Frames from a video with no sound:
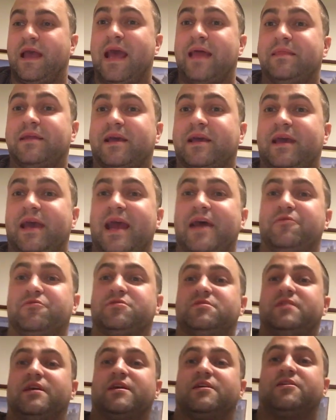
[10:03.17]
And the
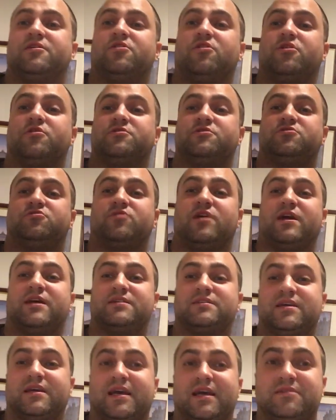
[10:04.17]
candlestick curse
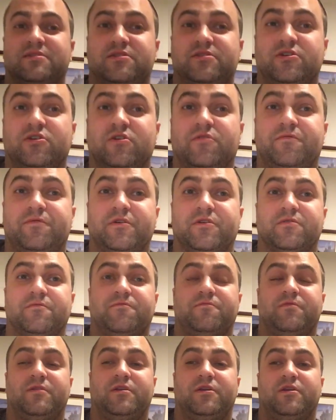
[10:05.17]
strikes again, too, if
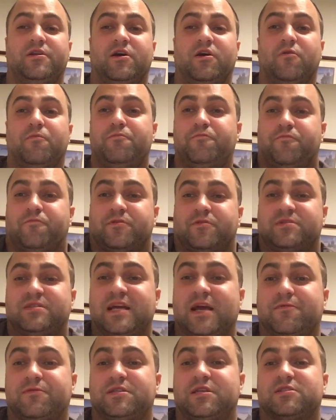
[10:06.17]
you're, you know, for
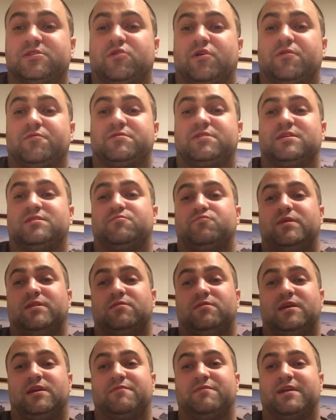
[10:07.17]
San Francisco, ever says
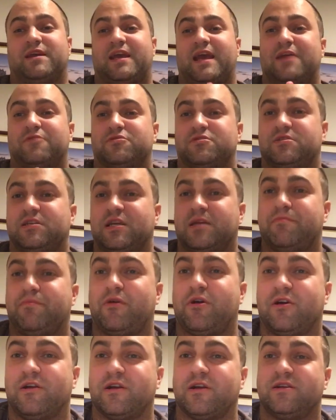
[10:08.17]
leaving Candlestick
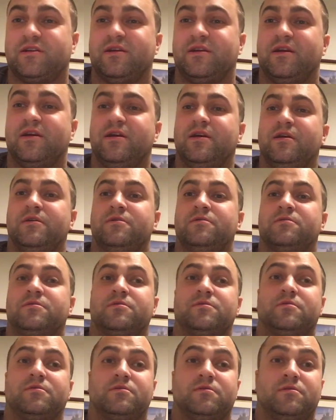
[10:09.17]
Park.
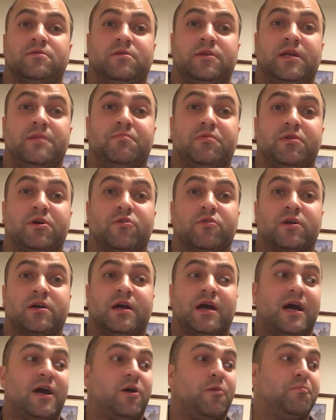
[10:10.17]
Lead blower
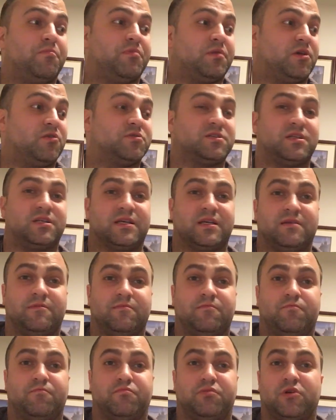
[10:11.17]
Kyle blows it it
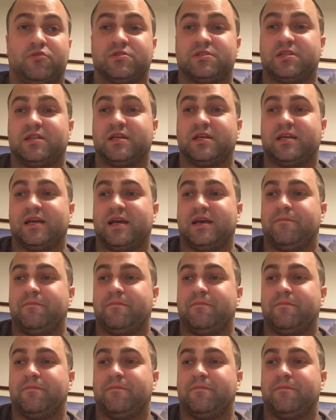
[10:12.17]
again.